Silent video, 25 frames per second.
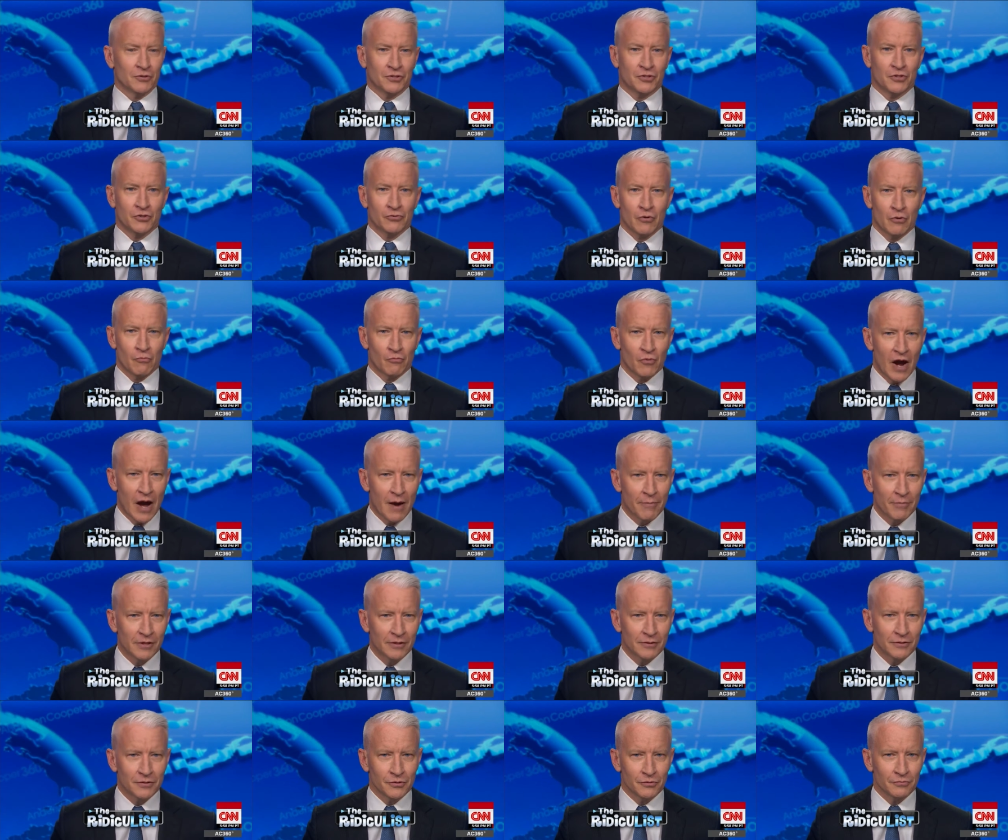There's Jerome
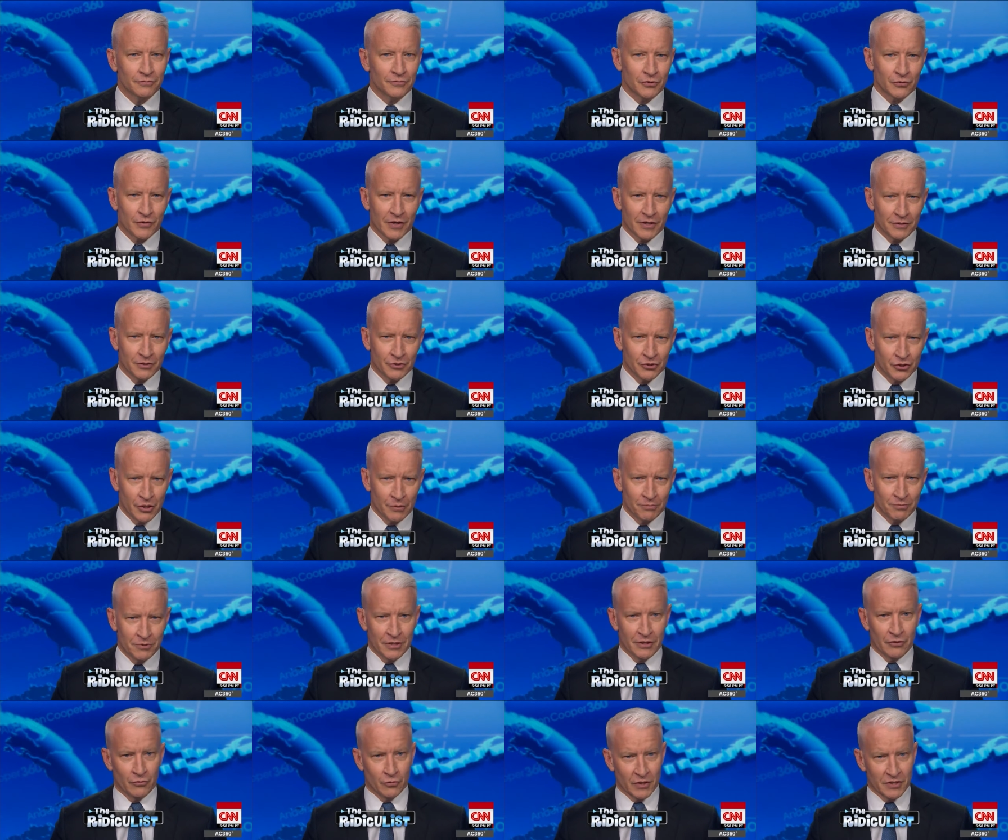Robbins, who directed
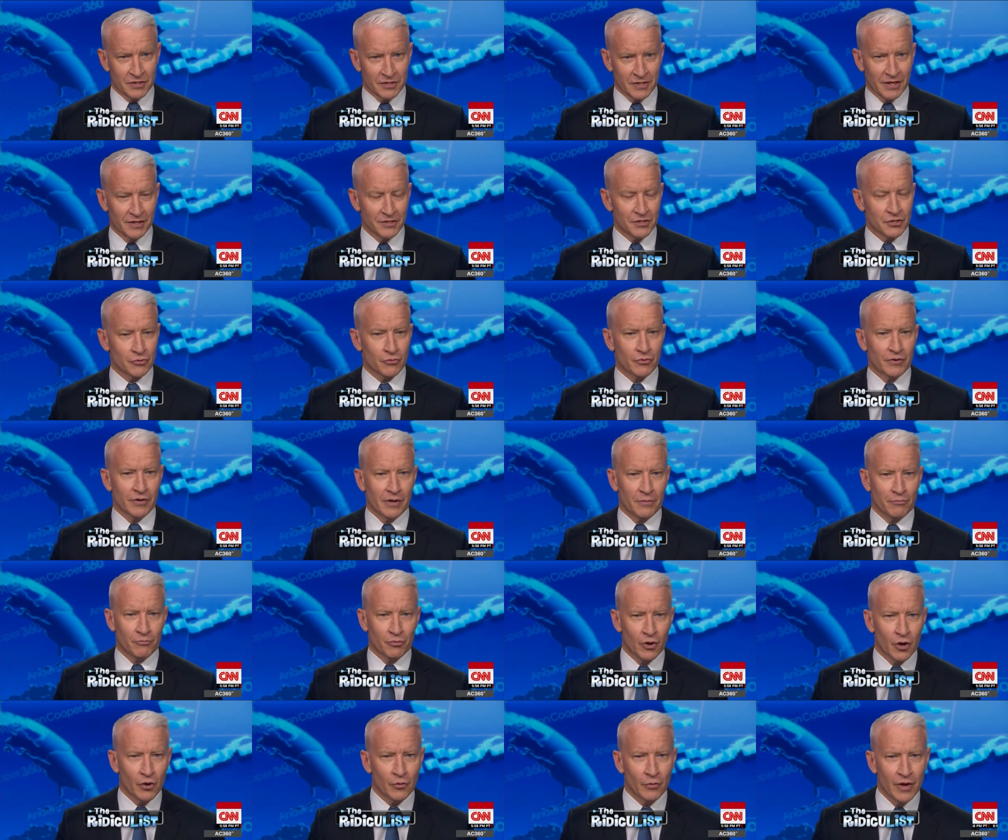Gypsy and West Side Story
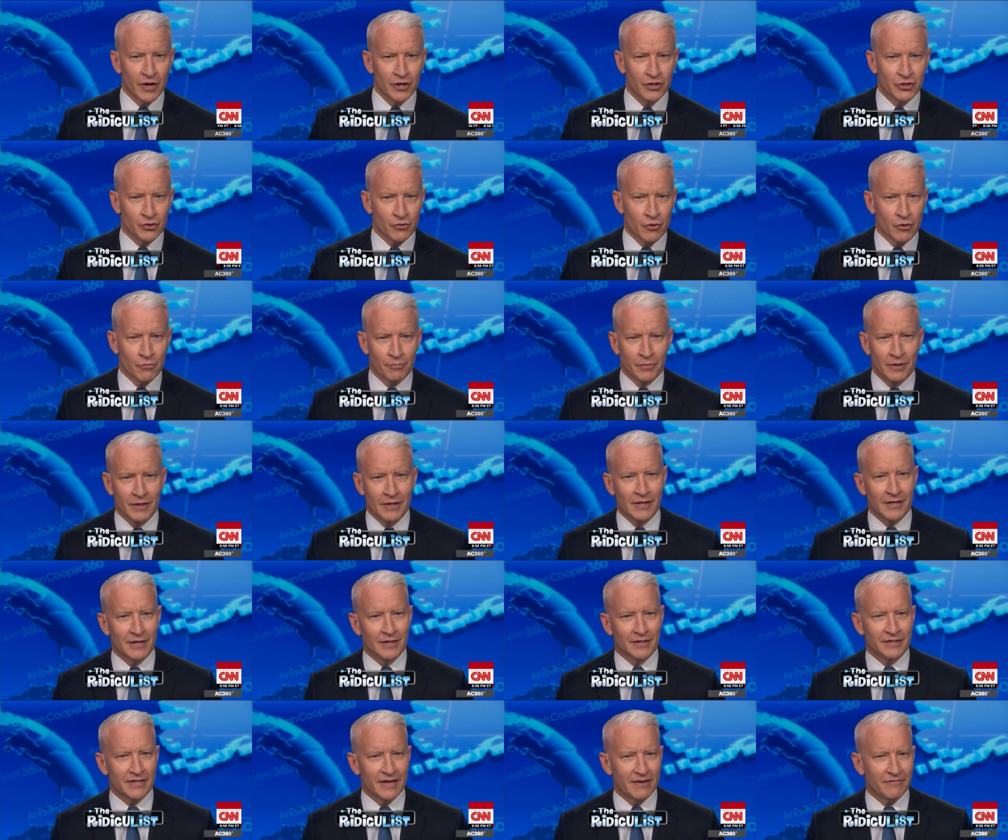on Broadway. Jerome
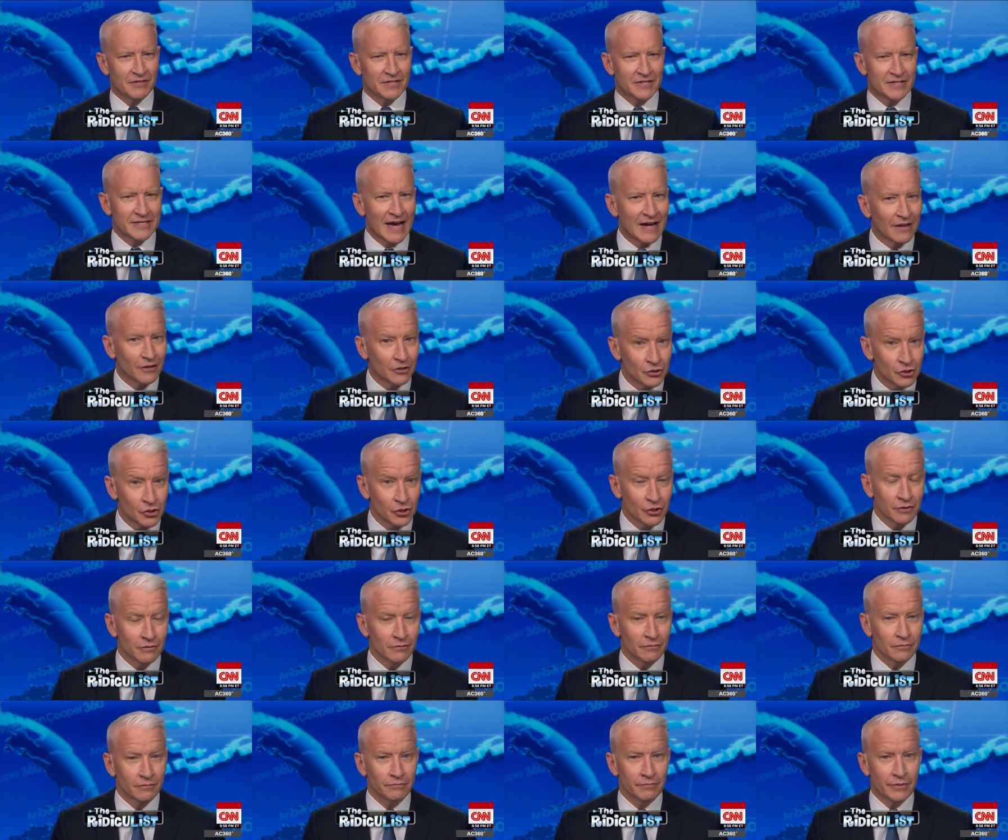David
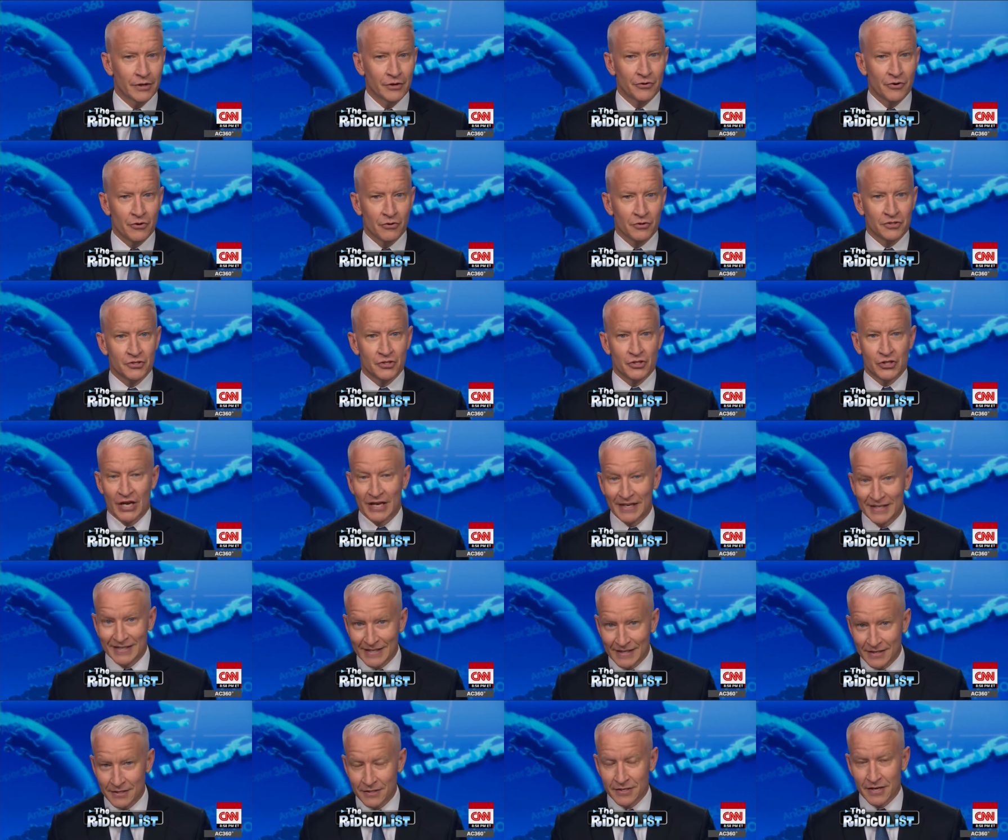Salinger, better known as
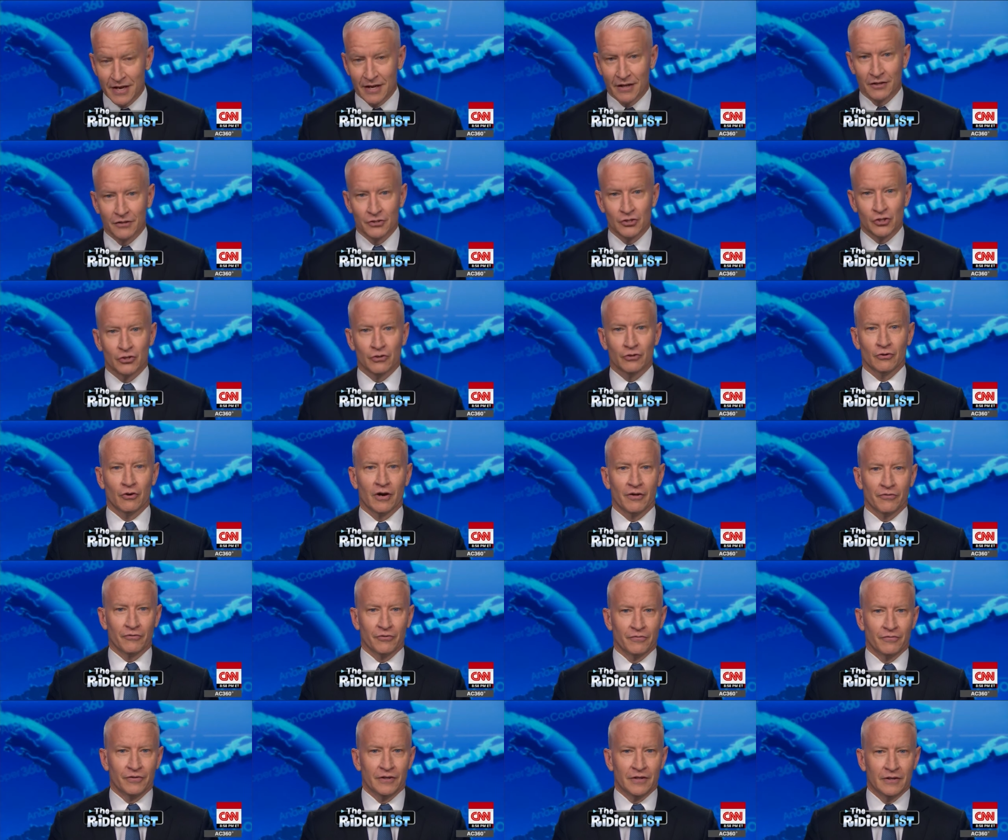J.D. Salinger,
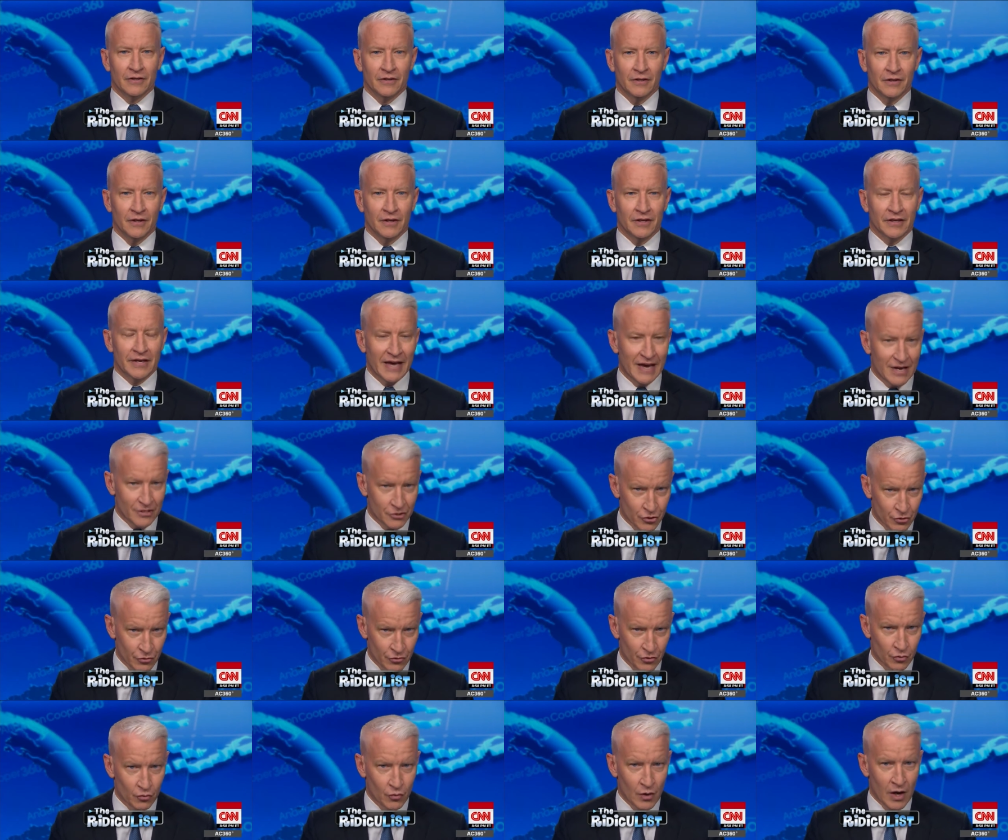author of The
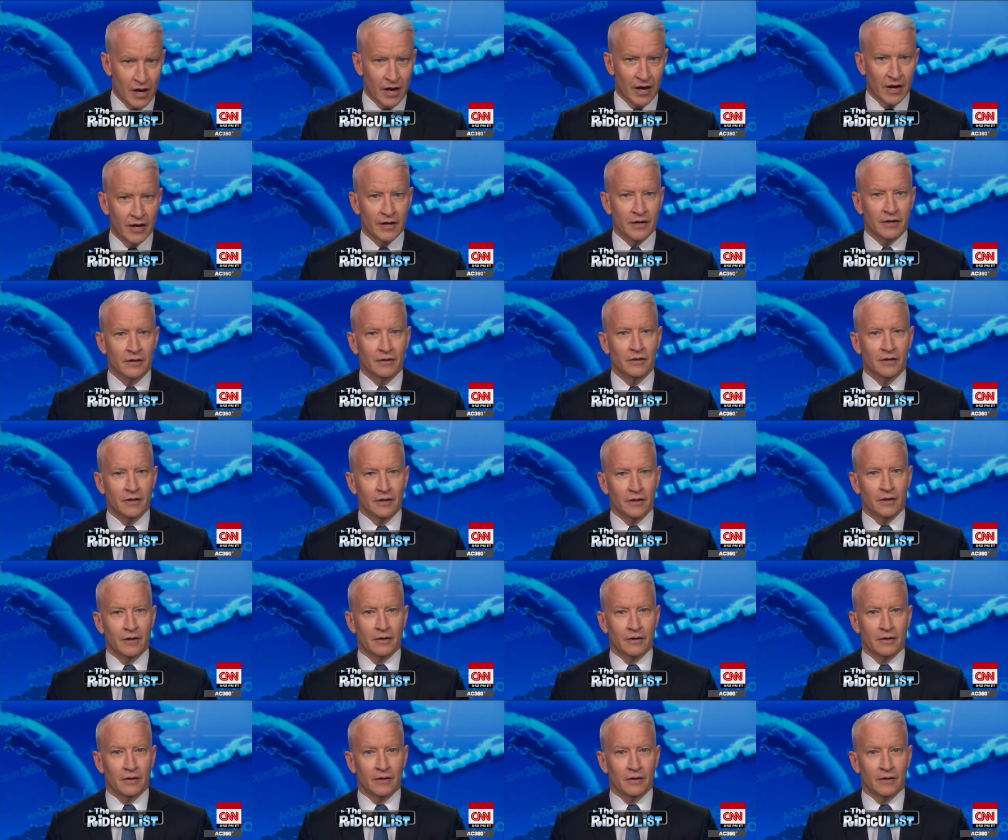Catcher in the Rye.